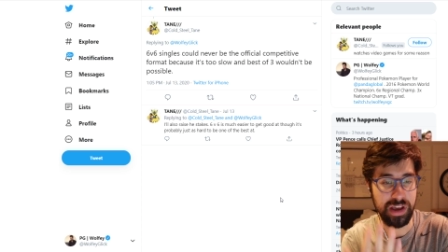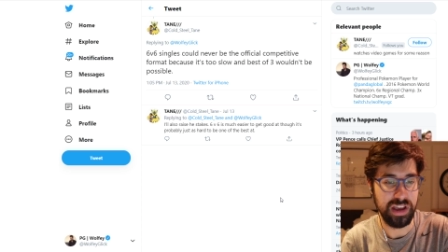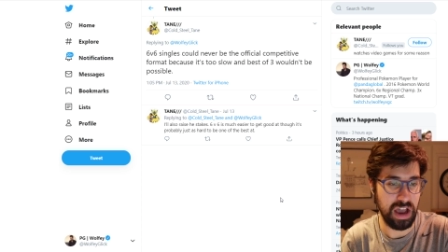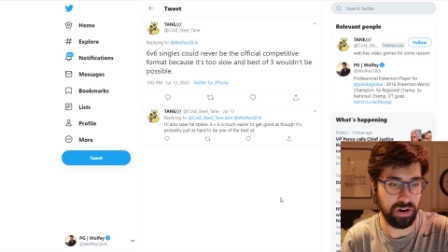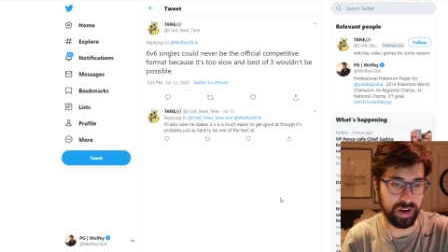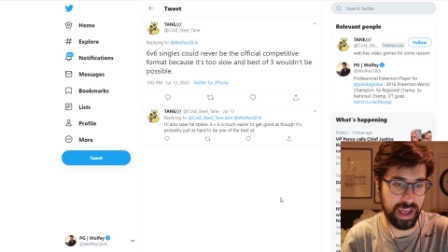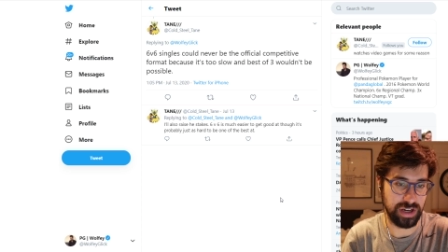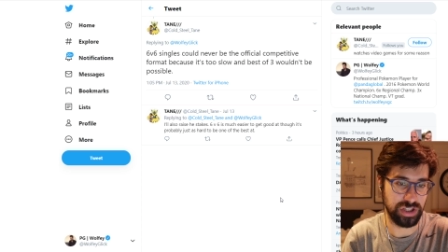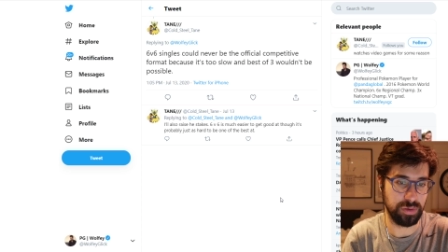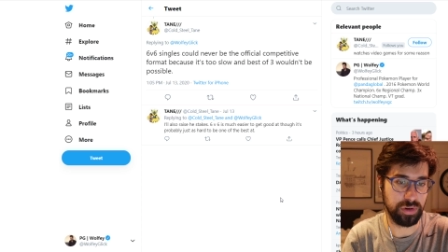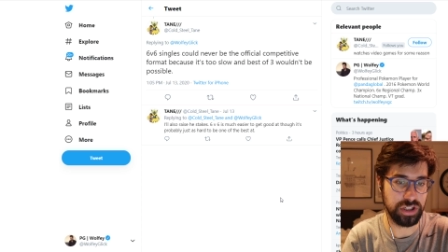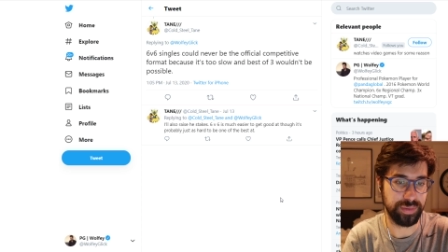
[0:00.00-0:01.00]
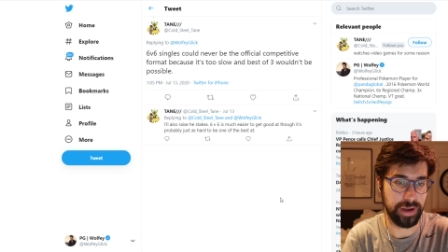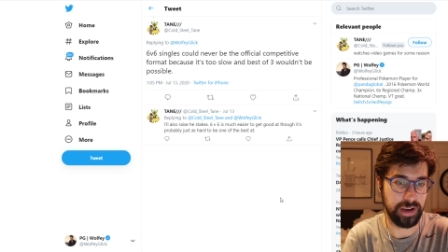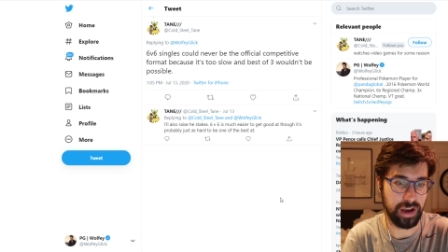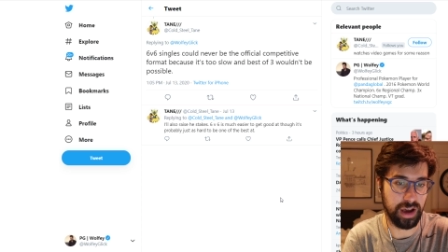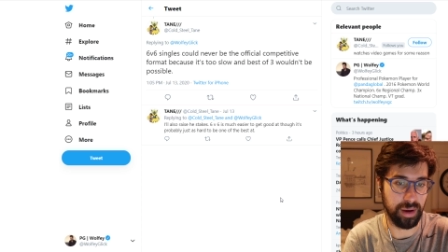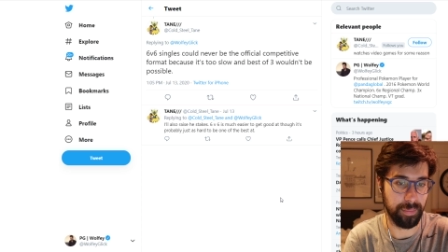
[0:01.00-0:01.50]
how good I actually was. But
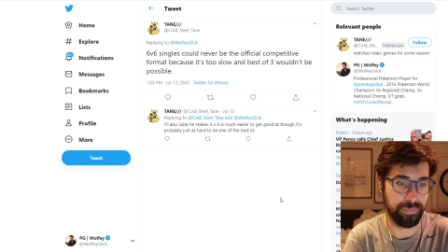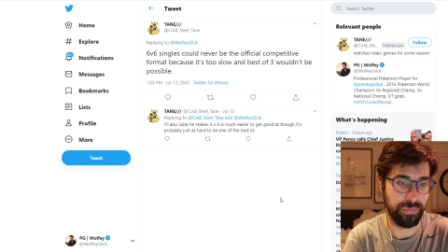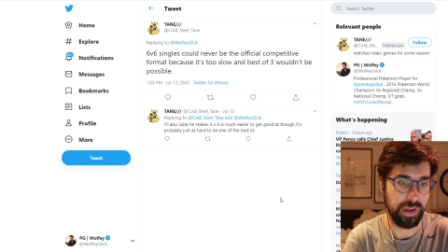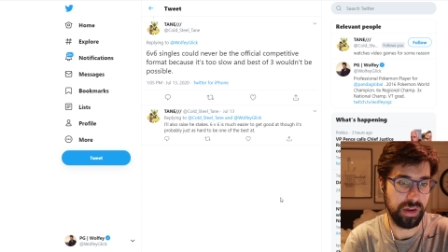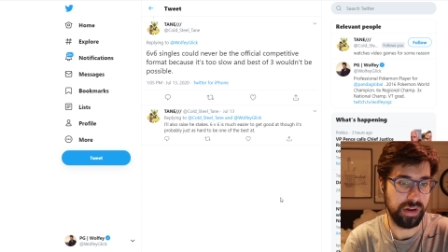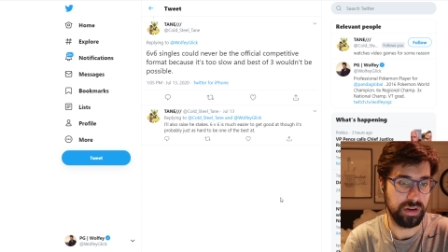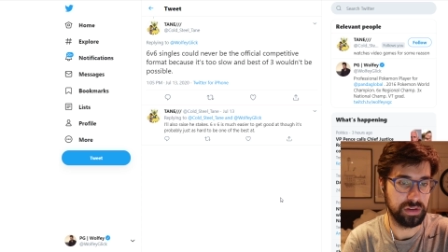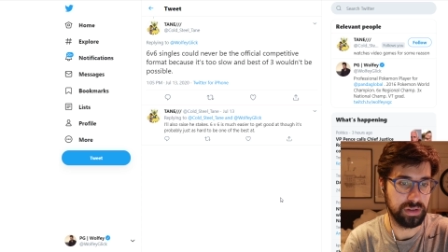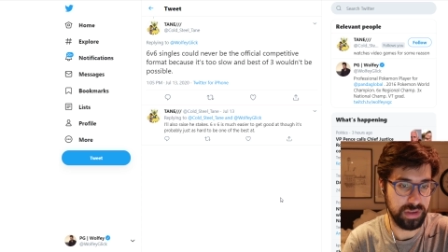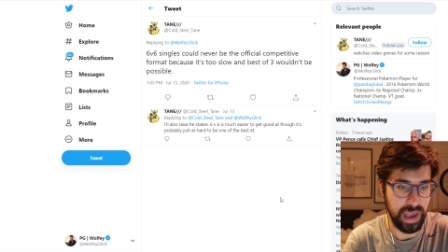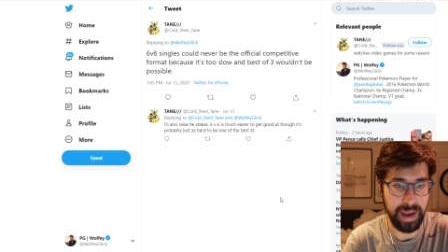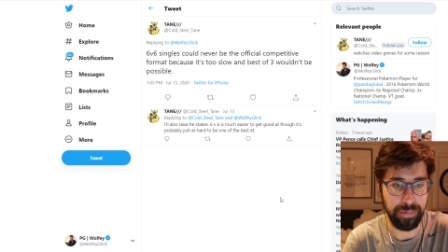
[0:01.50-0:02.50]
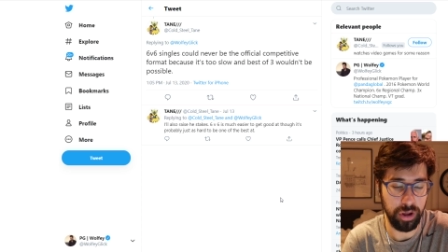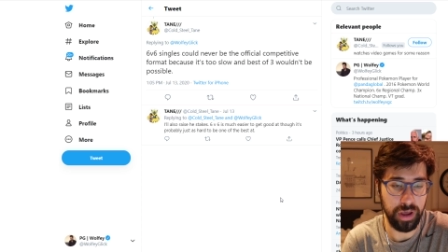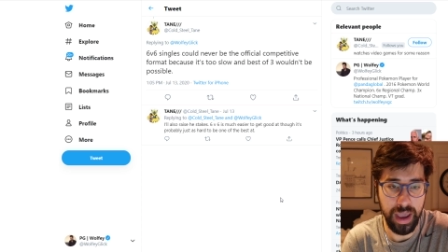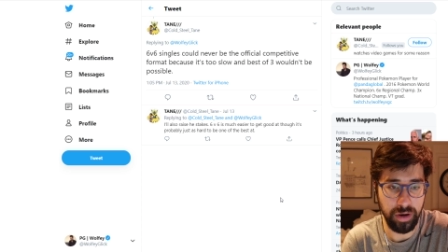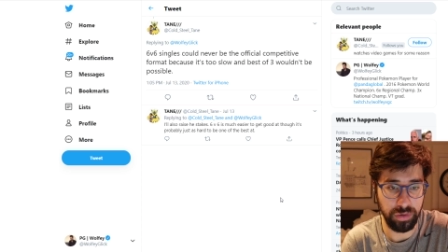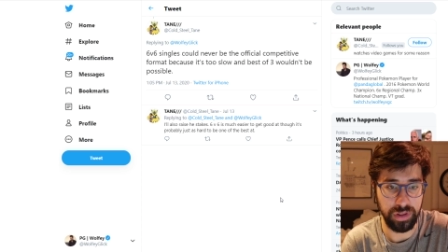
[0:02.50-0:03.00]
um, yeah, I probably I
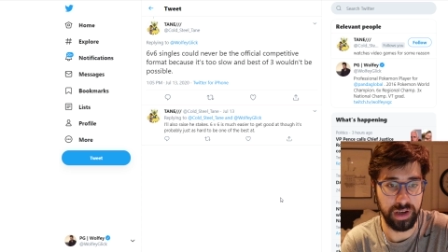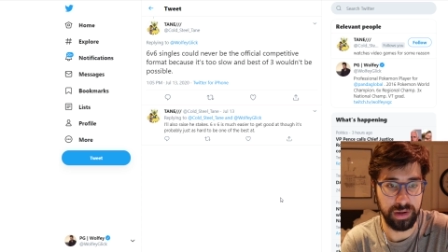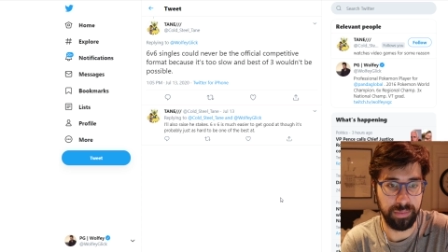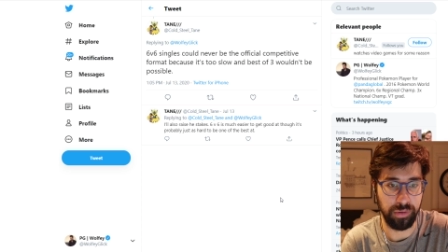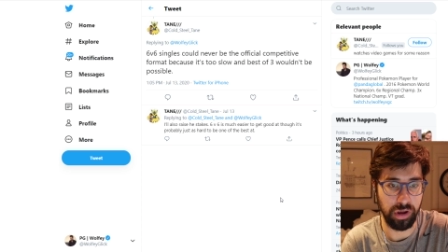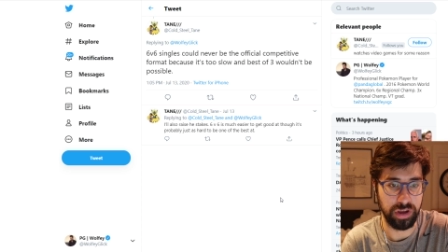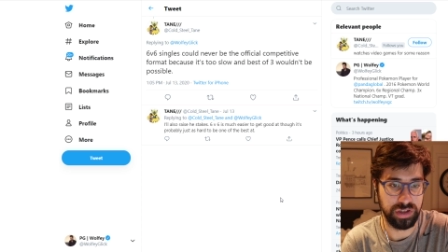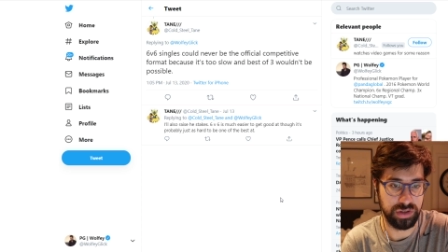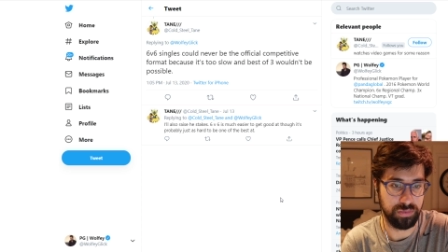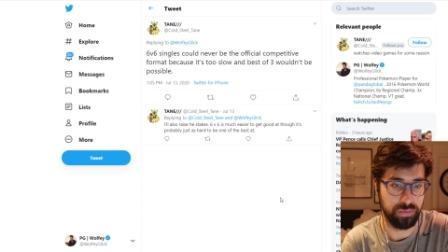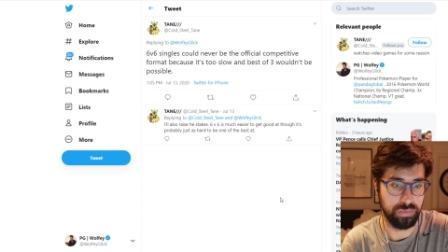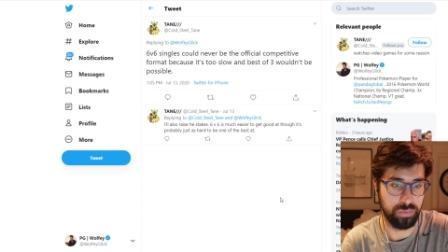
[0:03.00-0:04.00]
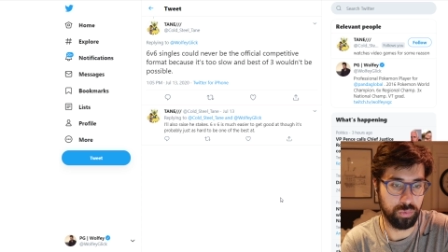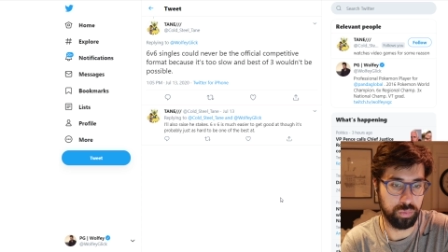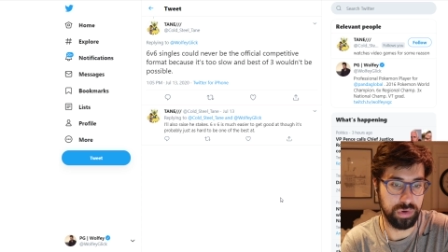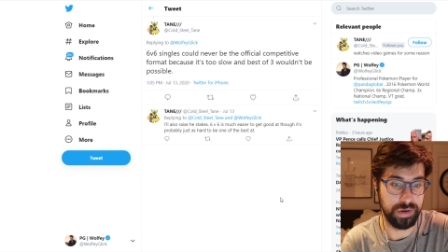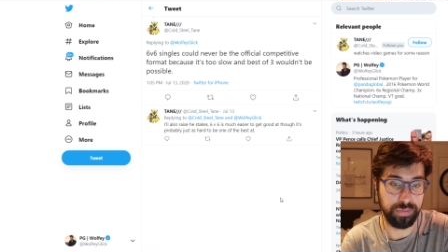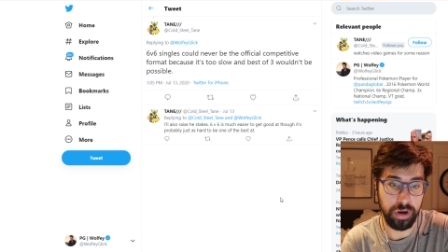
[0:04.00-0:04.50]
agree that it, it, probably is
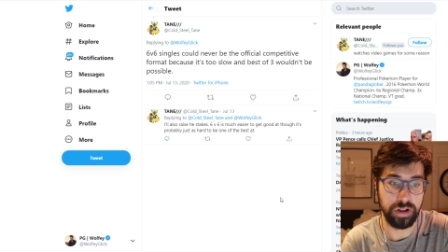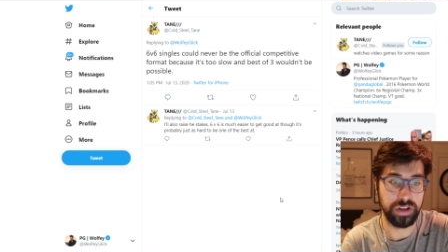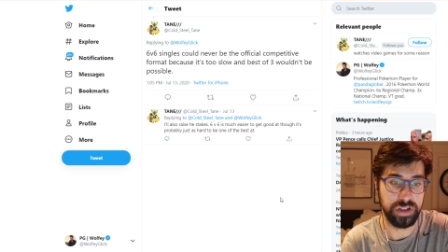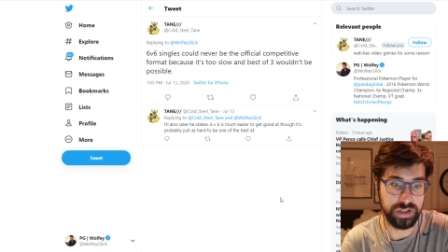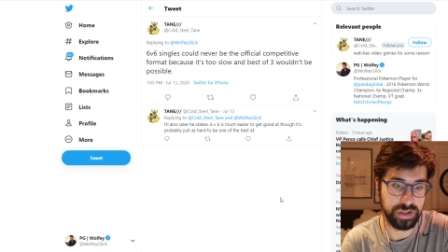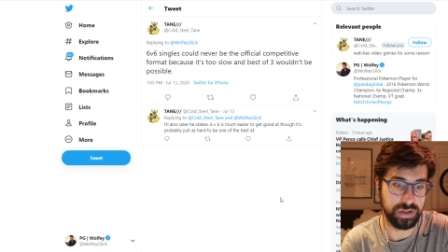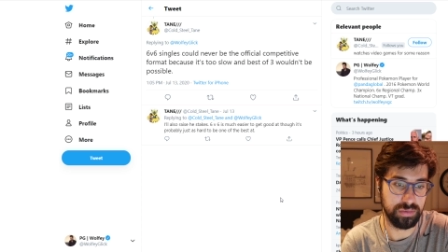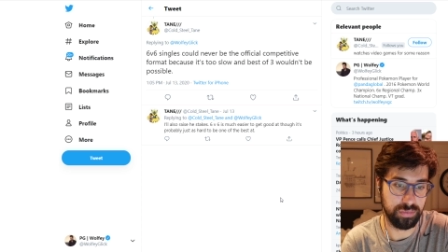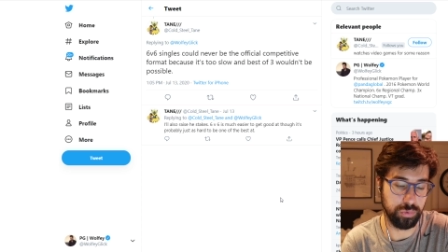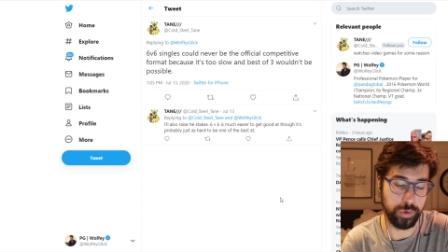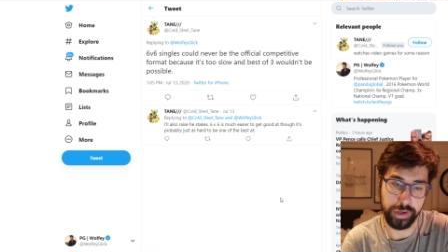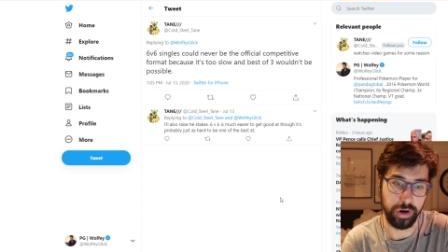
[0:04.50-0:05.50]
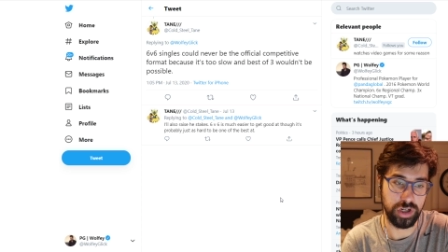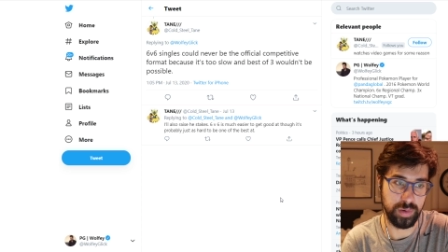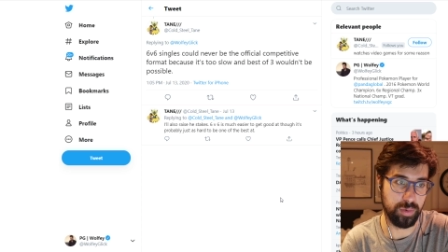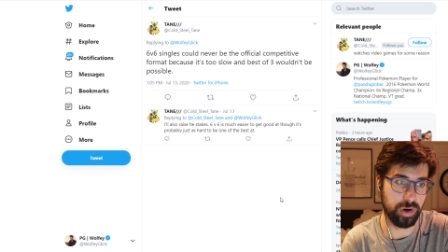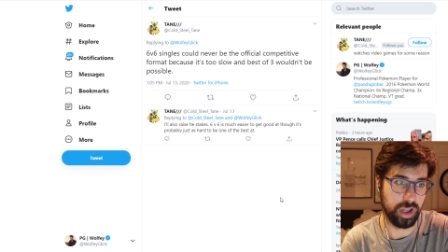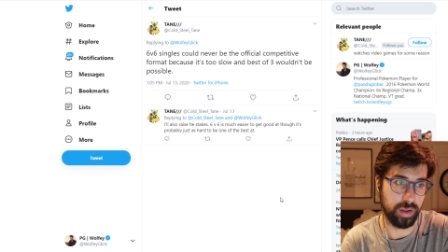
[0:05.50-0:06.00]
it probably is really hard to be
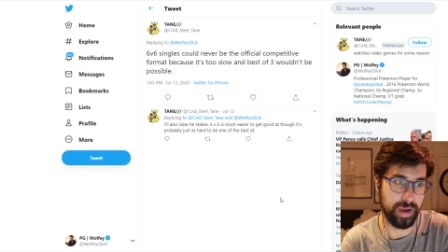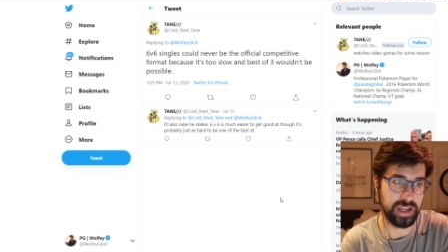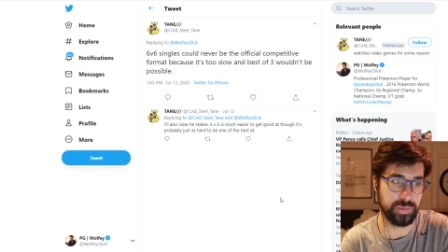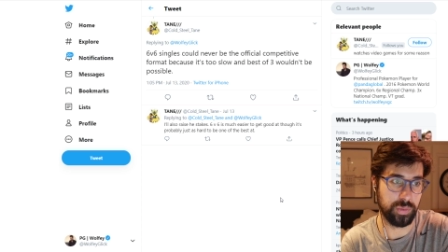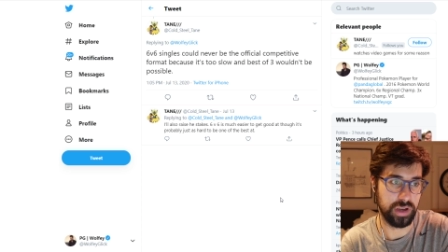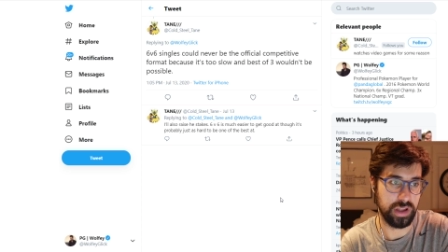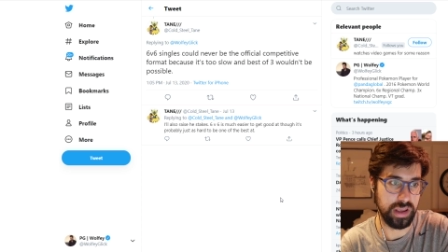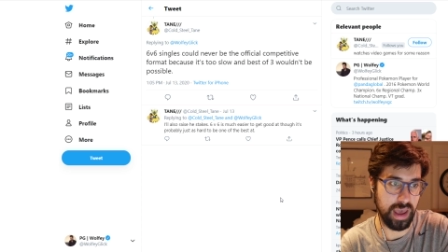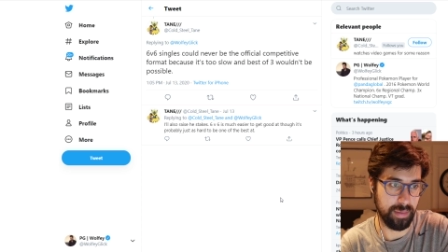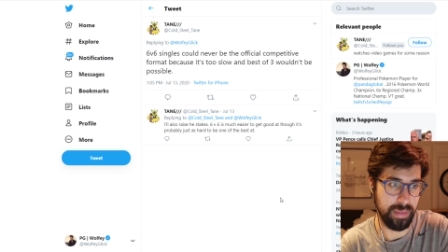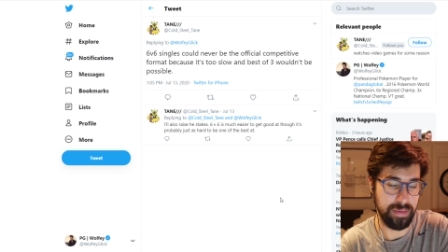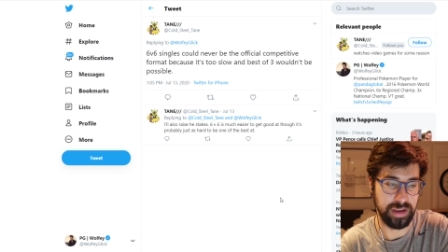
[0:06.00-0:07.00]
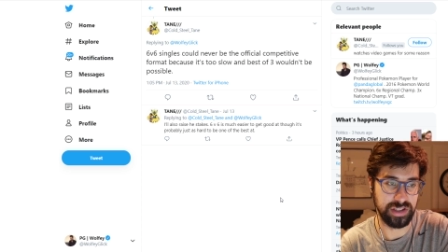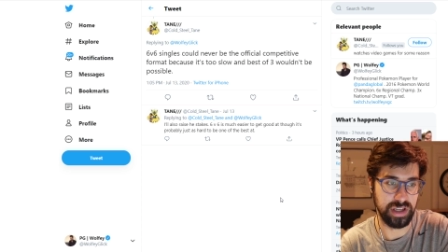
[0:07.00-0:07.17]
one of the best, but it, yeah, maybe it,